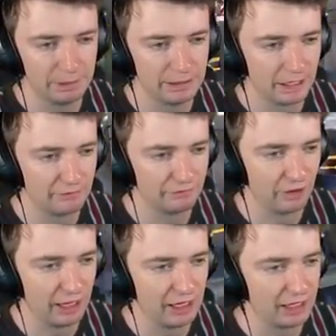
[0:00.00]
P K
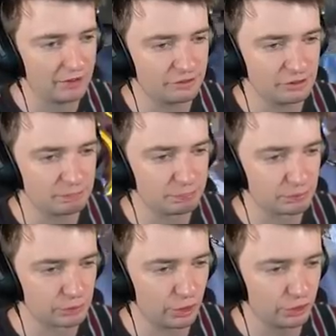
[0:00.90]
Fire and it's just
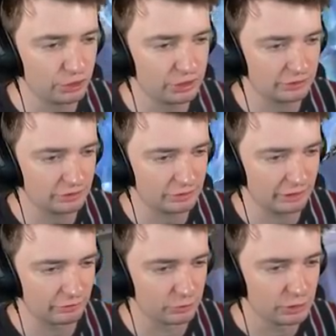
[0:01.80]
broken at this
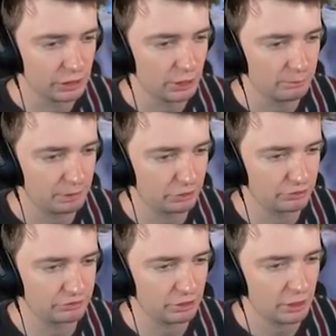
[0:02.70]
level
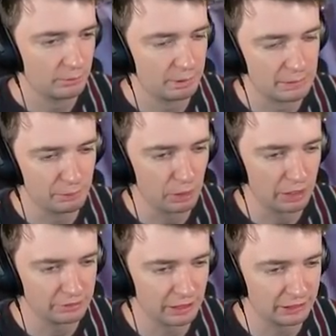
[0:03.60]
because people
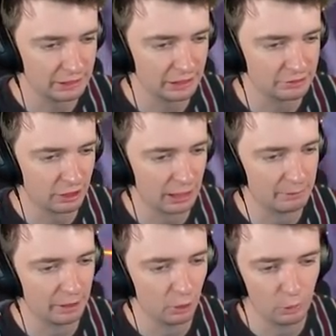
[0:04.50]
aren't taking their time.
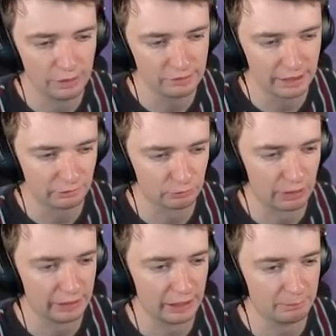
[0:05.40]
They're always like
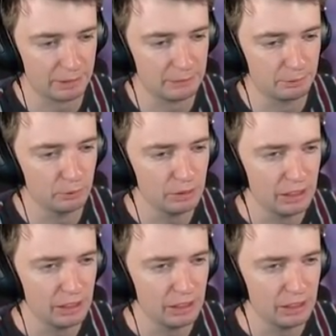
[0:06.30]
running at people